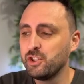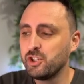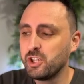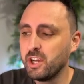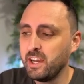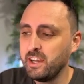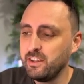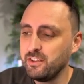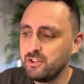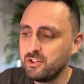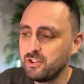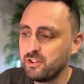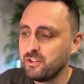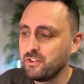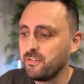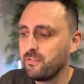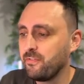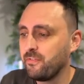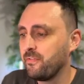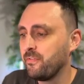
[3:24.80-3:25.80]
change
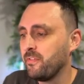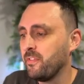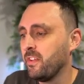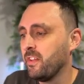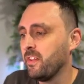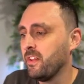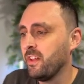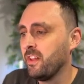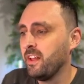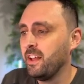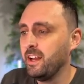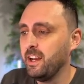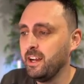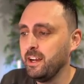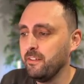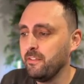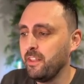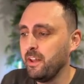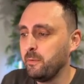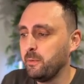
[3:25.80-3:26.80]

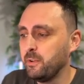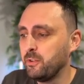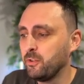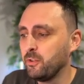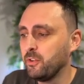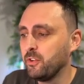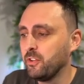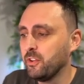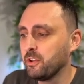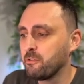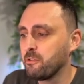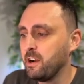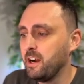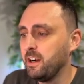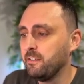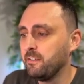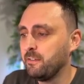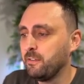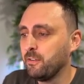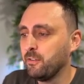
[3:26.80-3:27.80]
that we saw in the
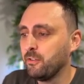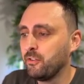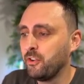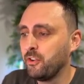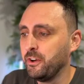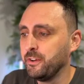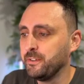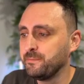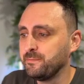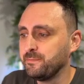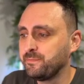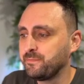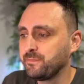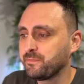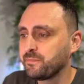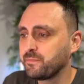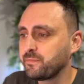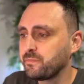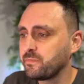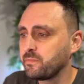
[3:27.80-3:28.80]
graph. So
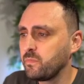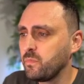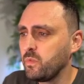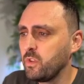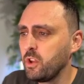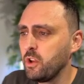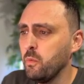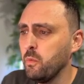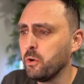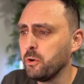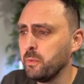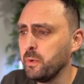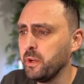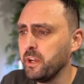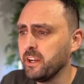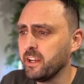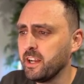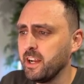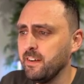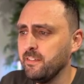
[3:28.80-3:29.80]
what are we
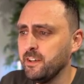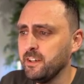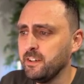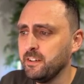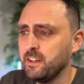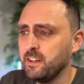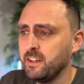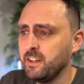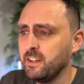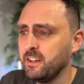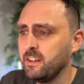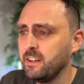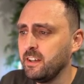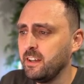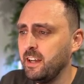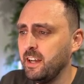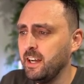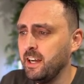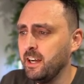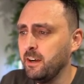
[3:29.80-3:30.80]
going to cover?
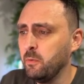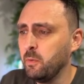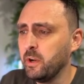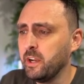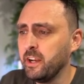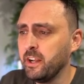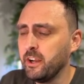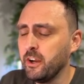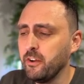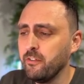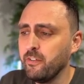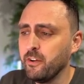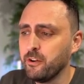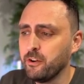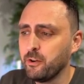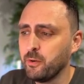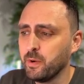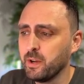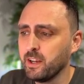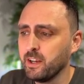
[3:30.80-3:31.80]
We're going to go
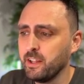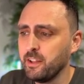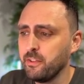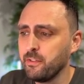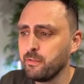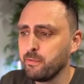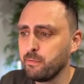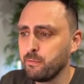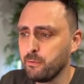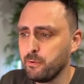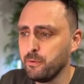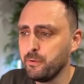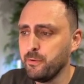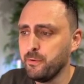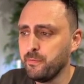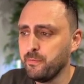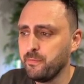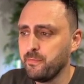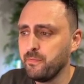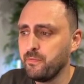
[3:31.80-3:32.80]
very quickly
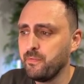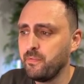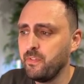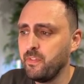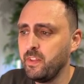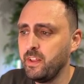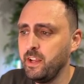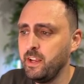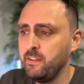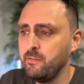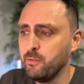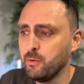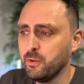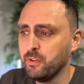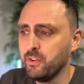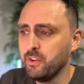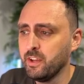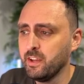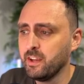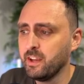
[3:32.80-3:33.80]
through
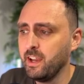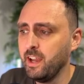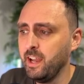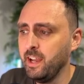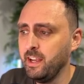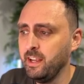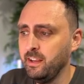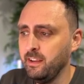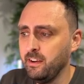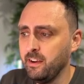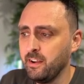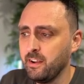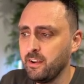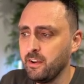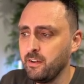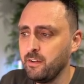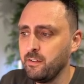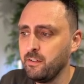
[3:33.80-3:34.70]
invoicing and